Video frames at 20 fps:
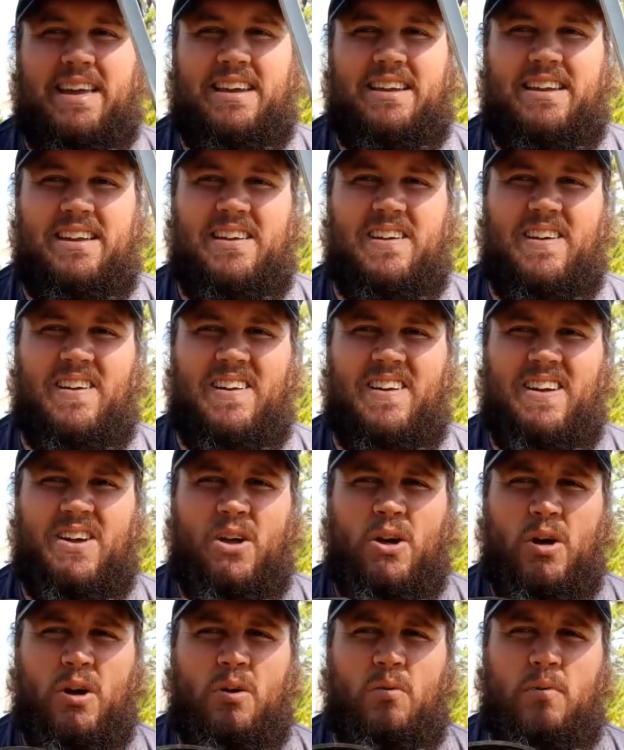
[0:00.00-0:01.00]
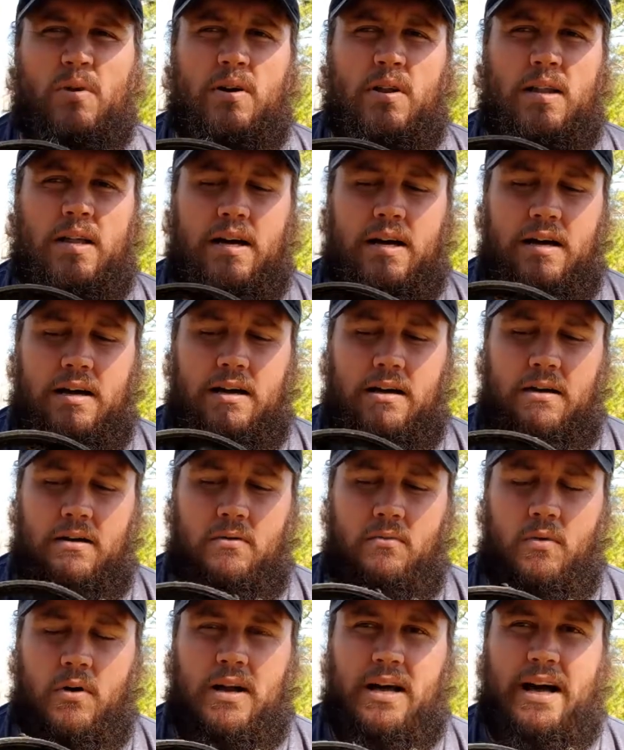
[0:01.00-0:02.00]
end here will
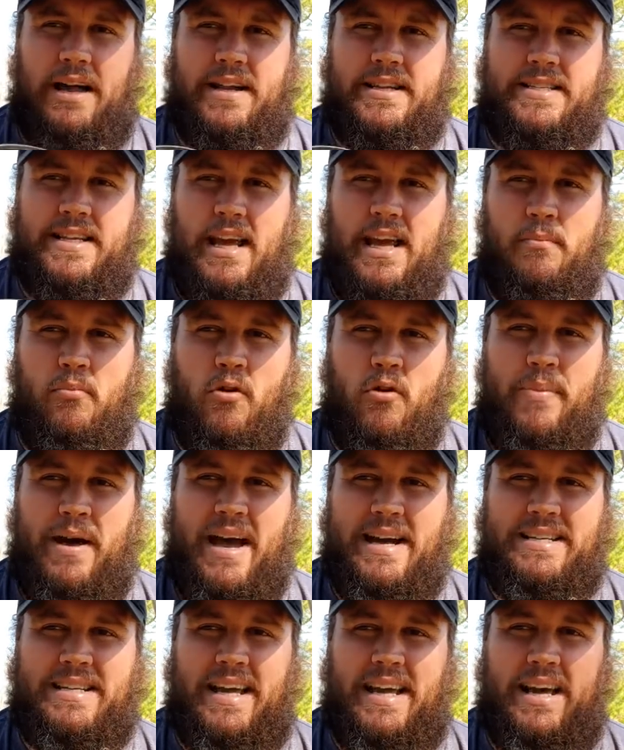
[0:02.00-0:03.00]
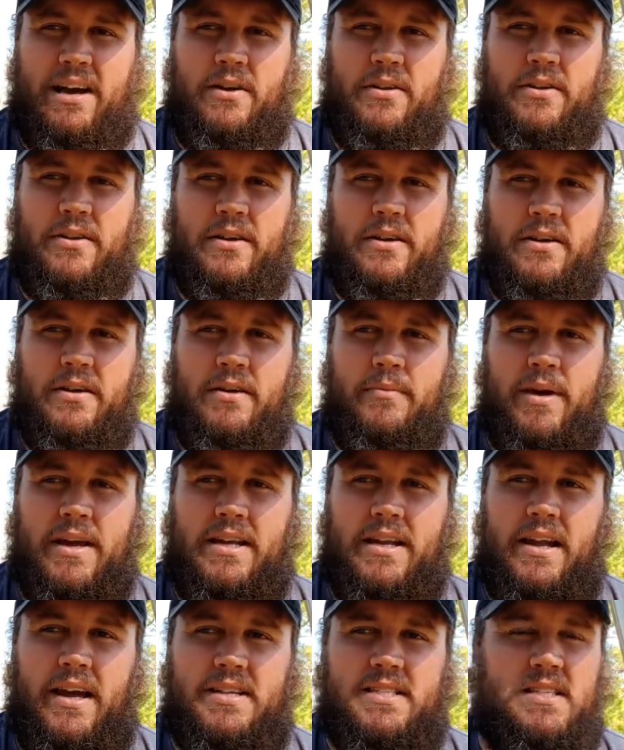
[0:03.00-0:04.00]
kind of tamper it back down, make
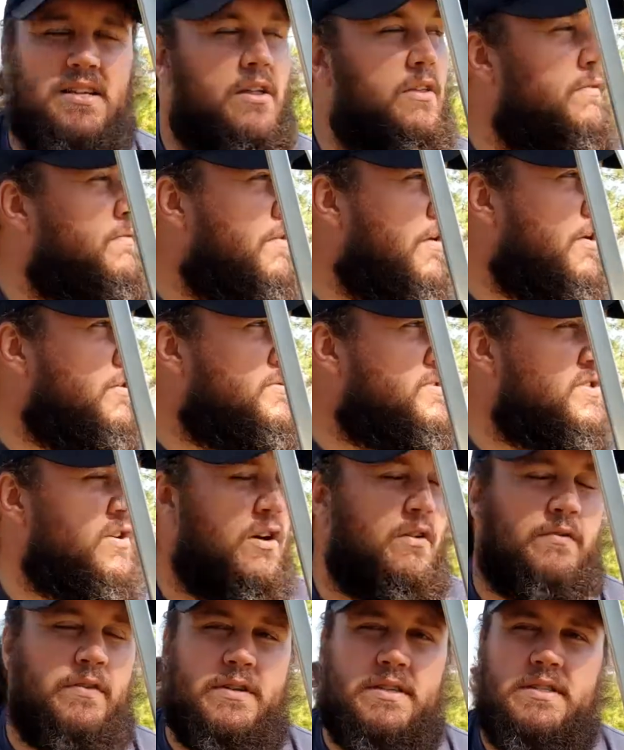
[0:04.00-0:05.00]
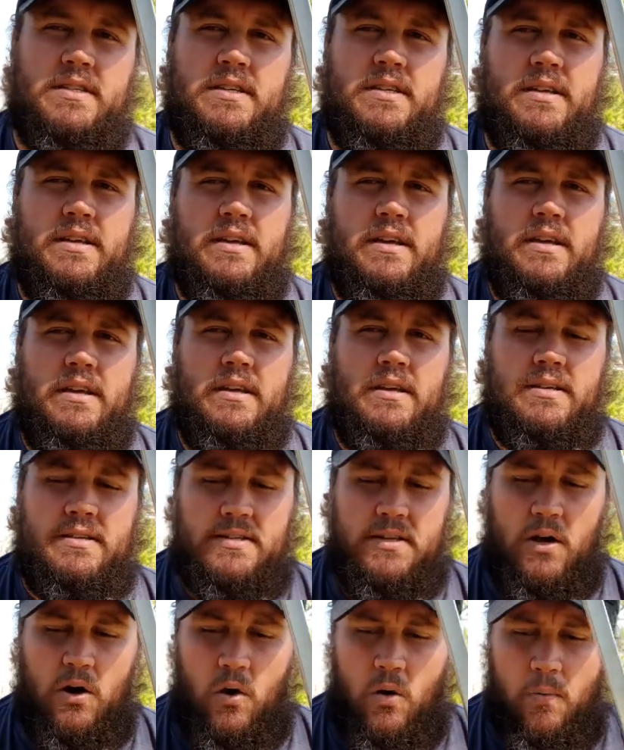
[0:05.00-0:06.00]
a nice another firm surface.
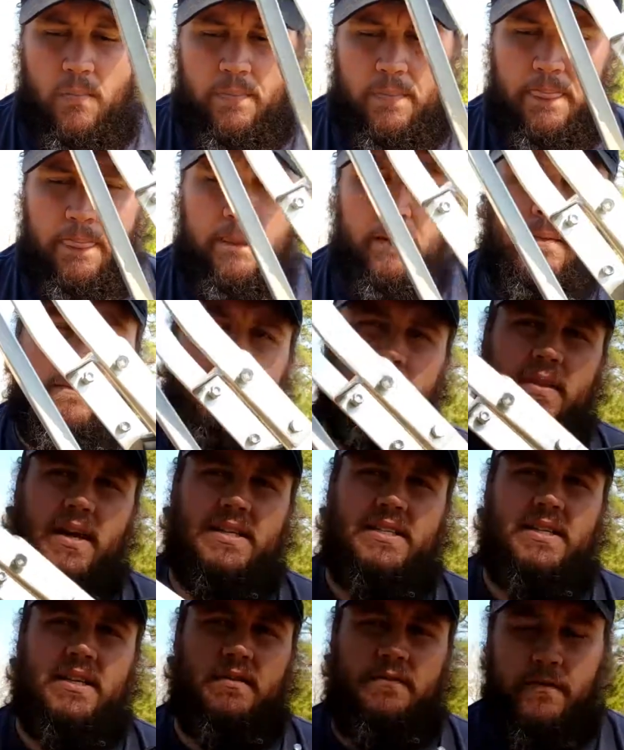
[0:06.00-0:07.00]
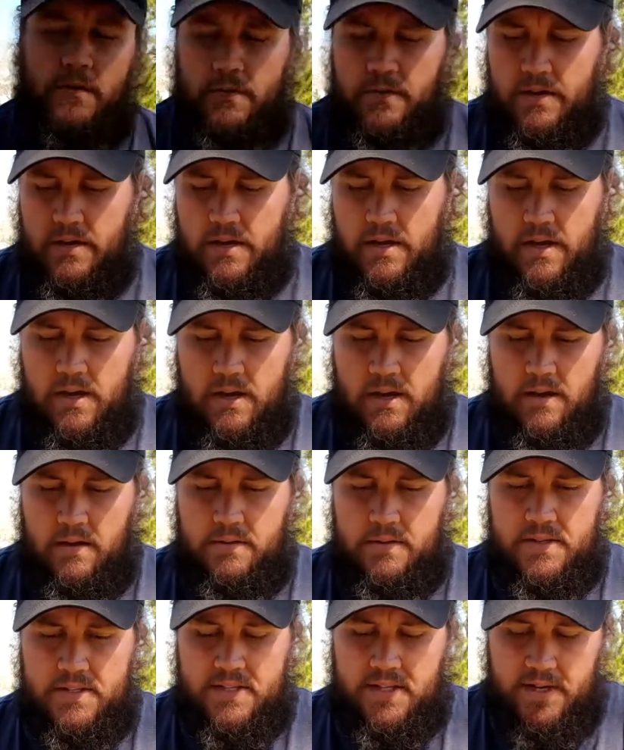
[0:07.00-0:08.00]
So that's it for
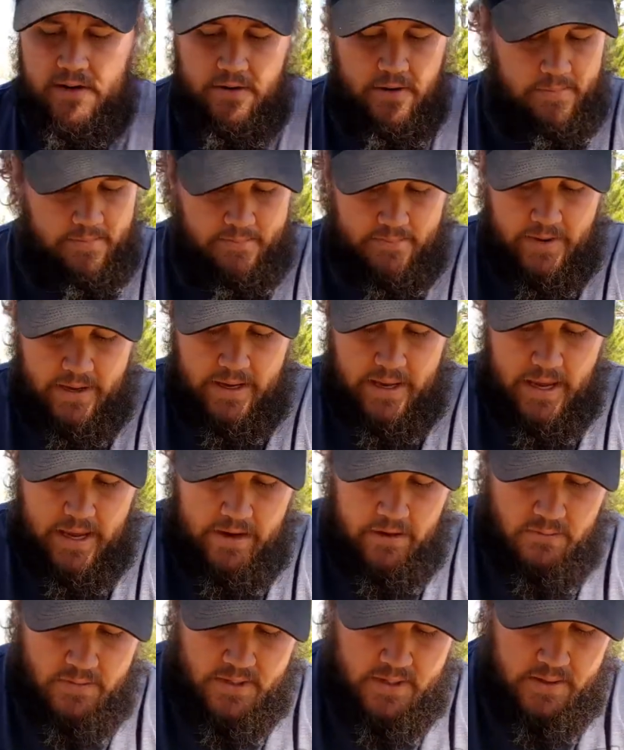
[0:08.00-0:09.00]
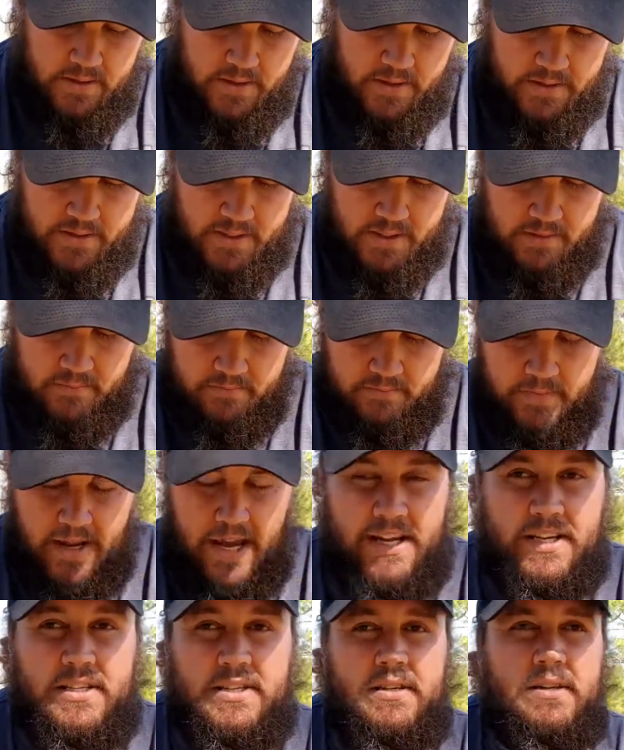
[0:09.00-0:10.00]
the cedar. Again, it was a
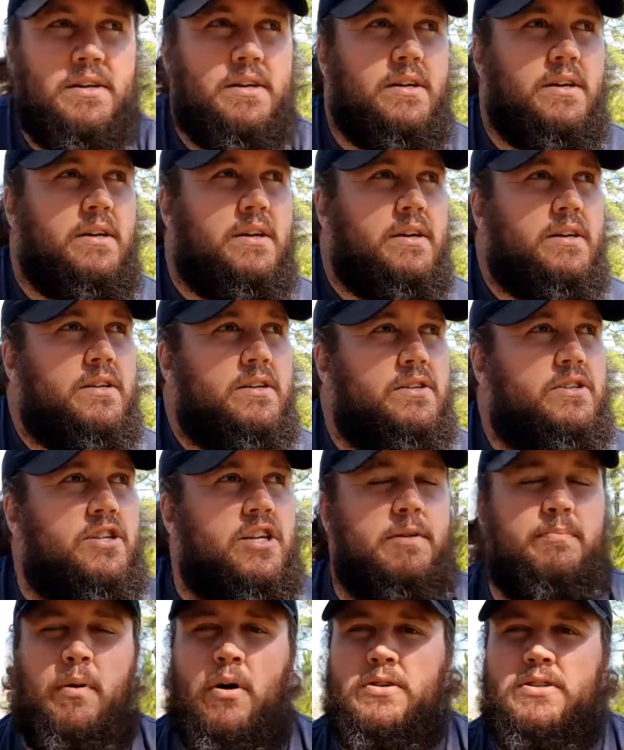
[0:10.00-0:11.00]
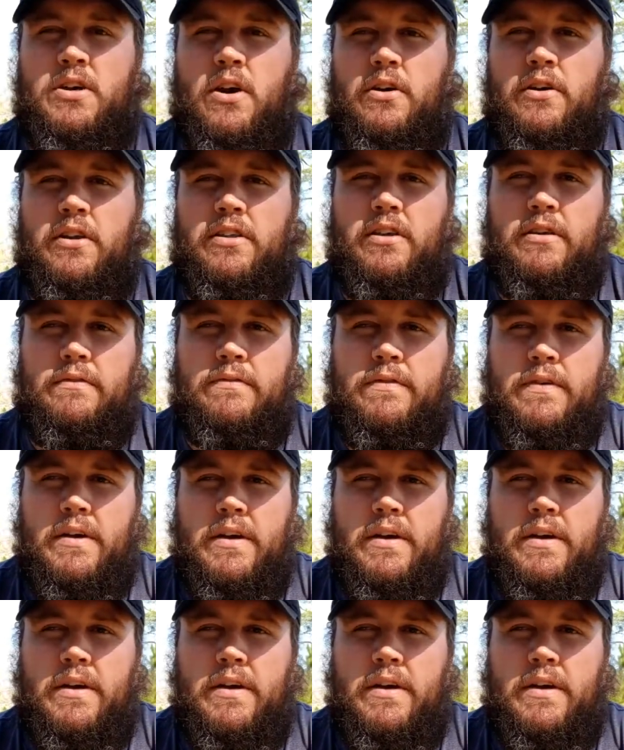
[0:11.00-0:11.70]
nice cheap alternative,